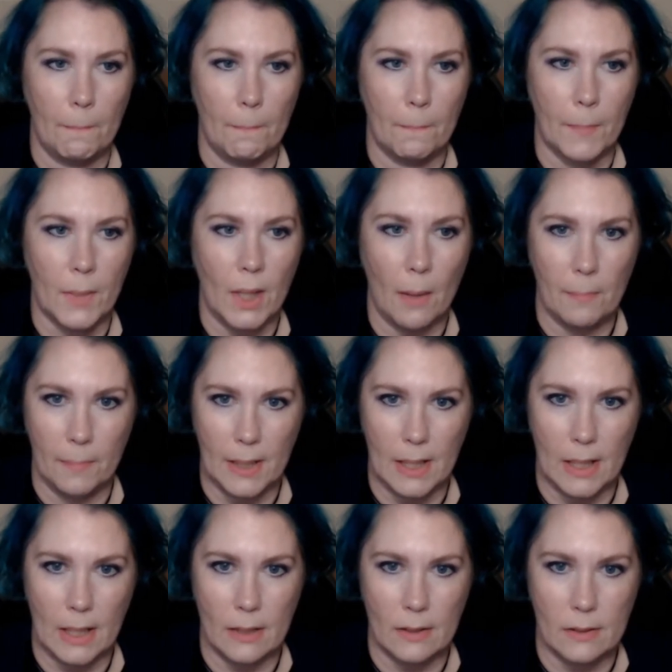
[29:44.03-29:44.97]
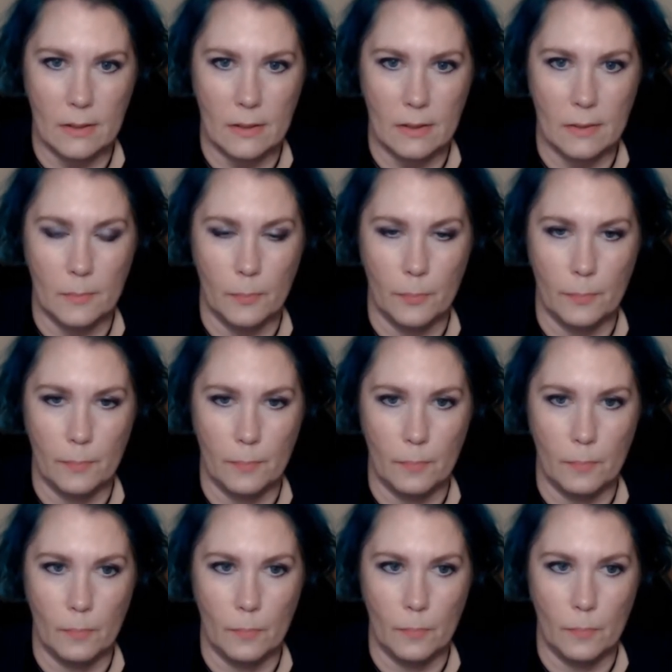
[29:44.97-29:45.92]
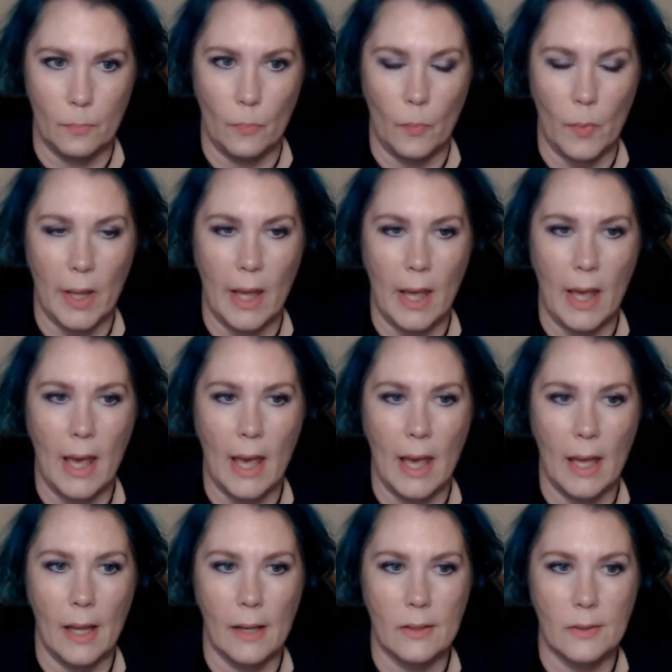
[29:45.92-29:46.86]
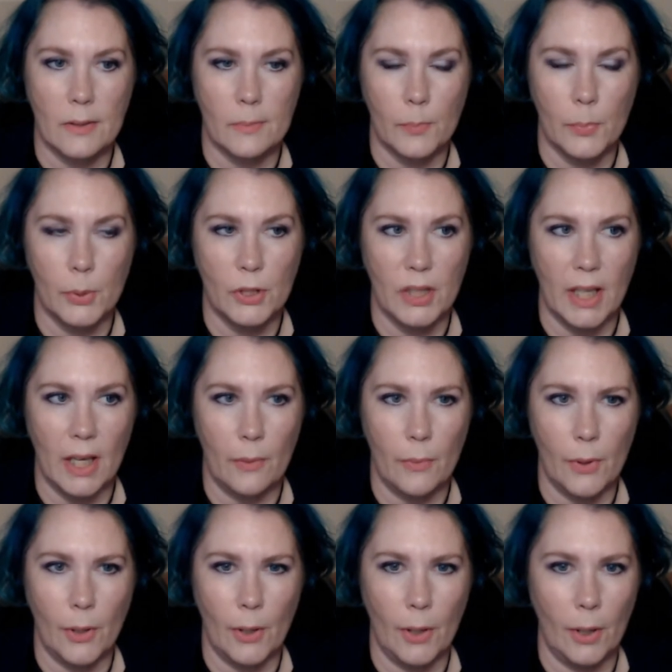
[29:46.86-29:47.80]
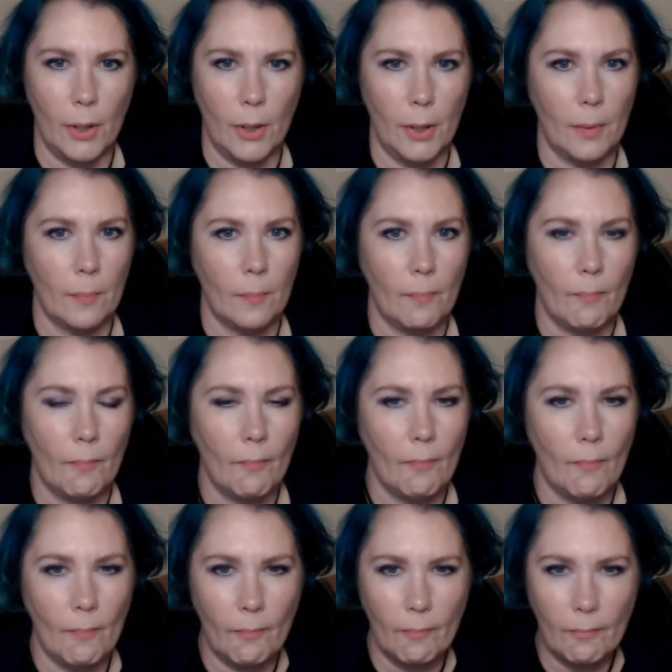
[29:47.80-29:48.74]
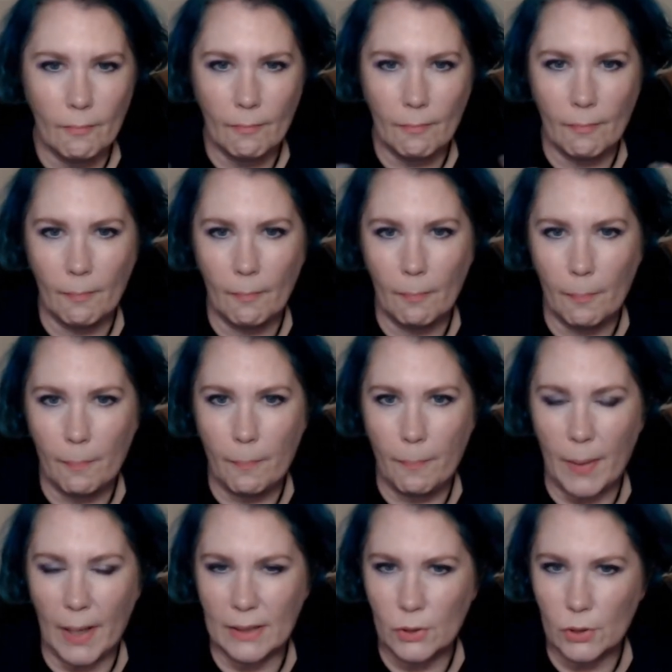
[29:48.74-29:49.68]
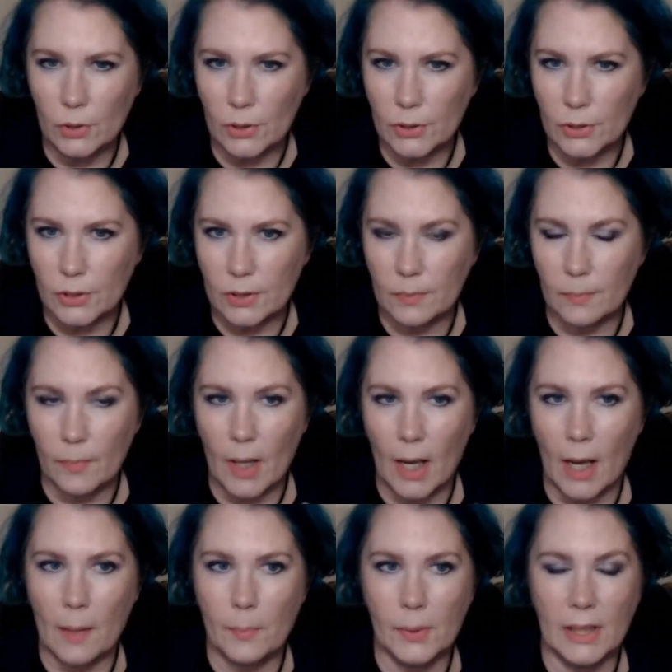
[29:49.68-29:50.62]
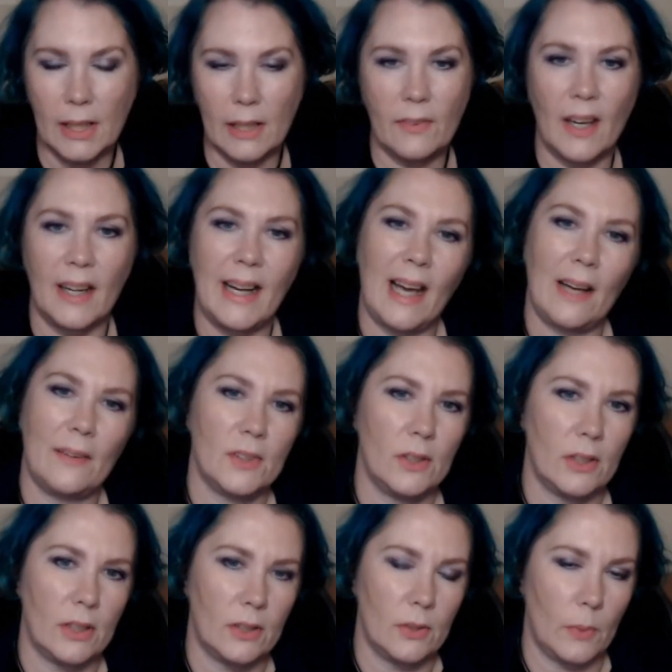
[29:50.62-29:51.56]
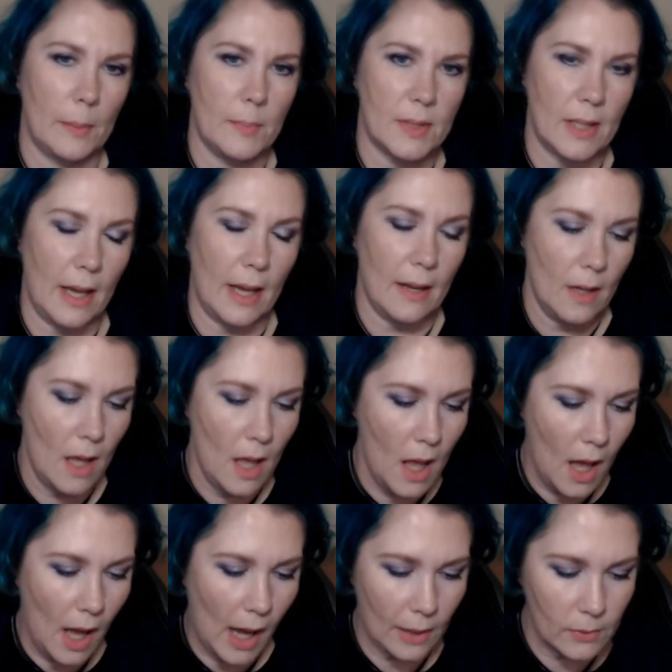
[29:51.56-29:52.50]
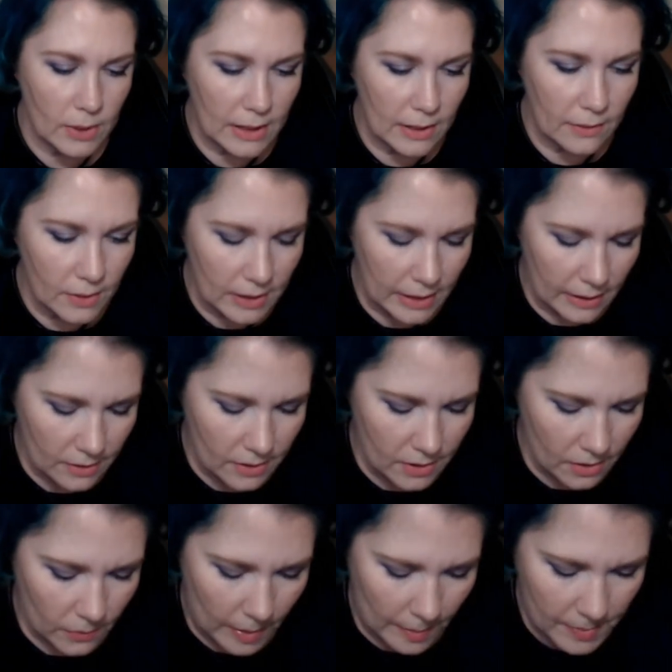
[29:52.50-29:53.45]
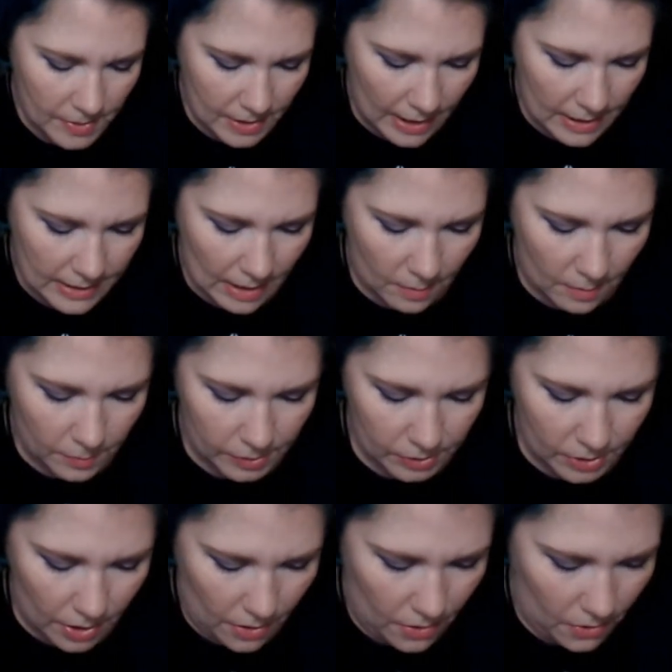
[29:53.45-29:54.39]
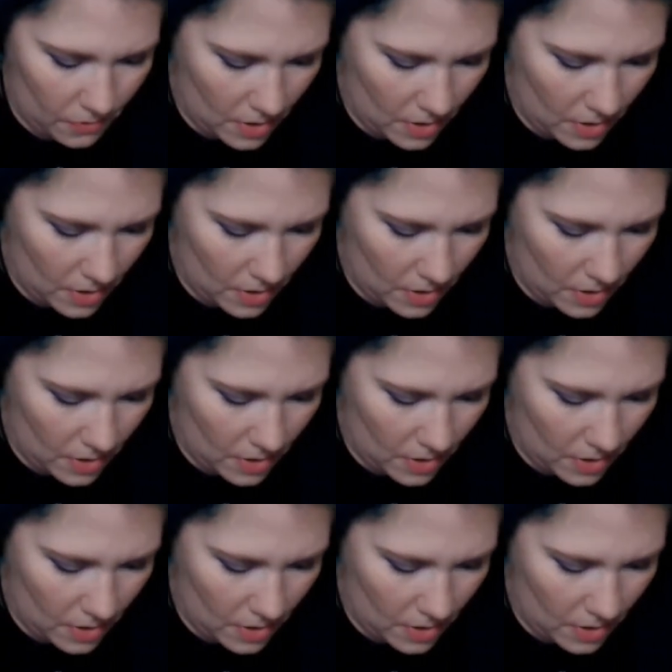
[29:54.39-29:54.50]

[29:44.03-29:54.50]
companies and put together bundles, I believe. I'd have to look at their website. I will leave a link to their website down below,